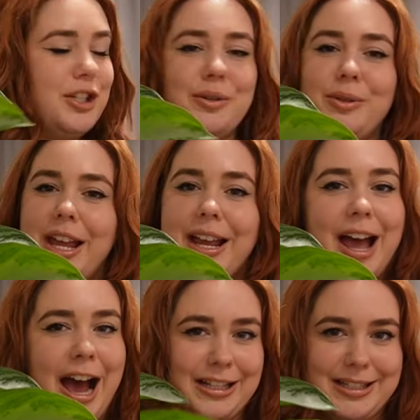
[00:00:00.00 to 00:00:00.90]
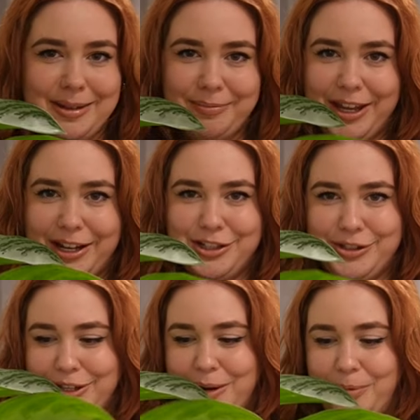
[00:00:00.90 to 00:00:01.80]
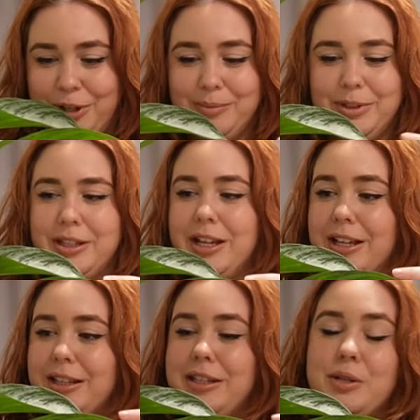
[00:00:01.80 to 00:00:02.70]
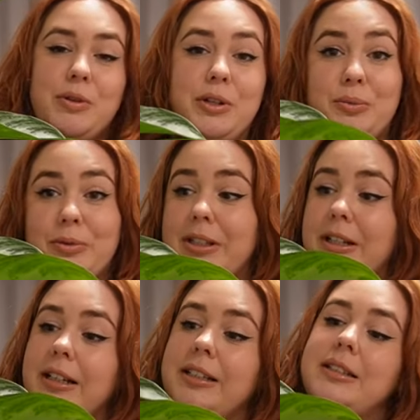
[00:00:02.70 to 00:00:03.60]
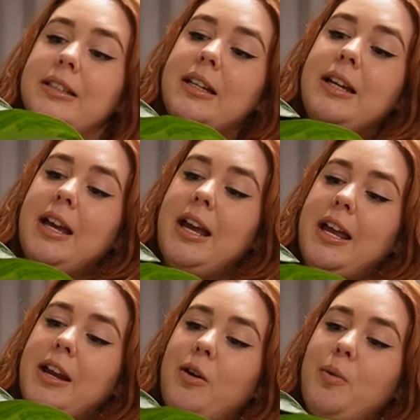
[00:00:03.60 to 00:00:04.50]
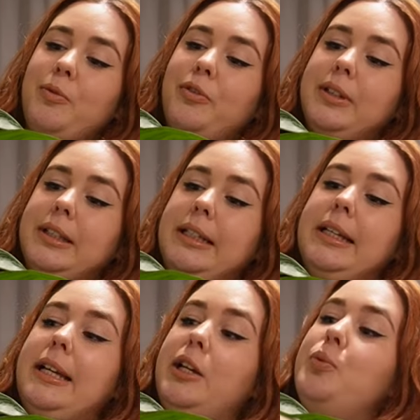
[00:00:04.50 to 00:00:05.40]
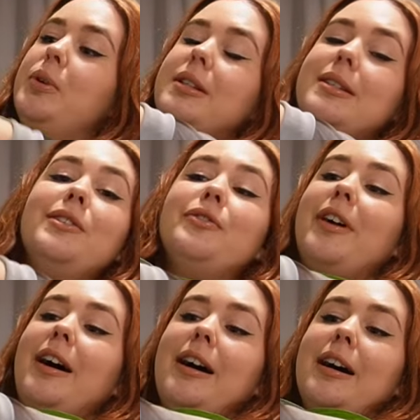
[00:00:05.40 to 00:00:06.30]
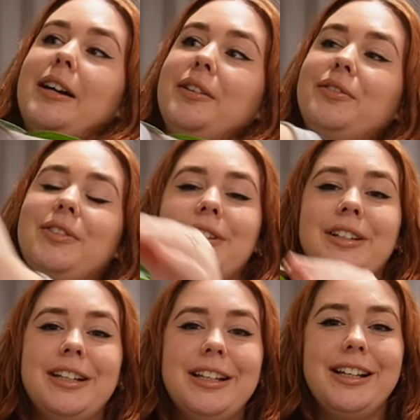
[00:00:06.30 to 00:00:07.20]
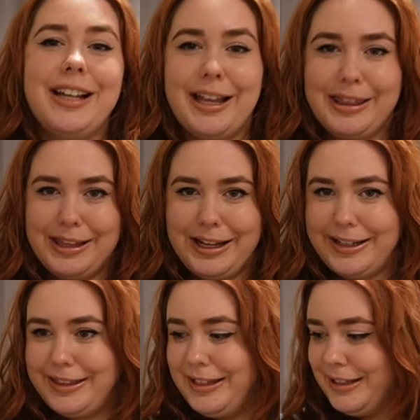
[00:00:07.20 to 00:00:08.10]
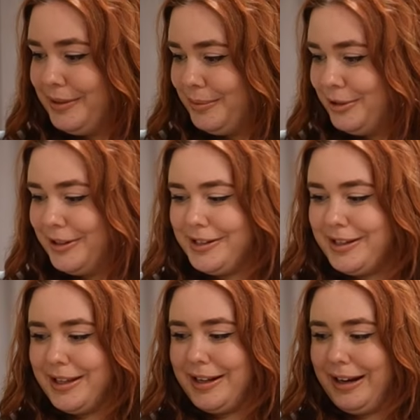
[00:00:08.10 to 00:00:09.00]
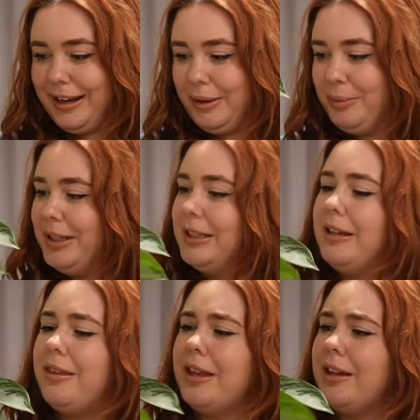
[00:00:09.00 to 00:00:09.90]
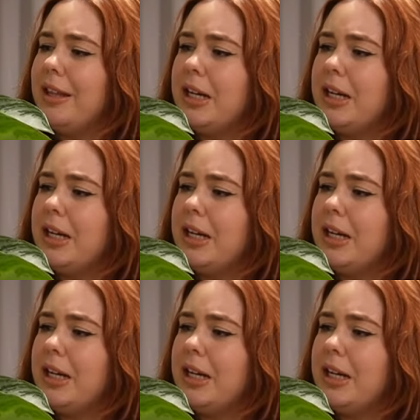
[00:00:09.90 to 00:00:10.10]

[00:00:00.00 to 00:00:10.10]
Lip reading: to like add something to the apartment. this one is really nice and hopefully it will survive. Unlike the other one that I really think that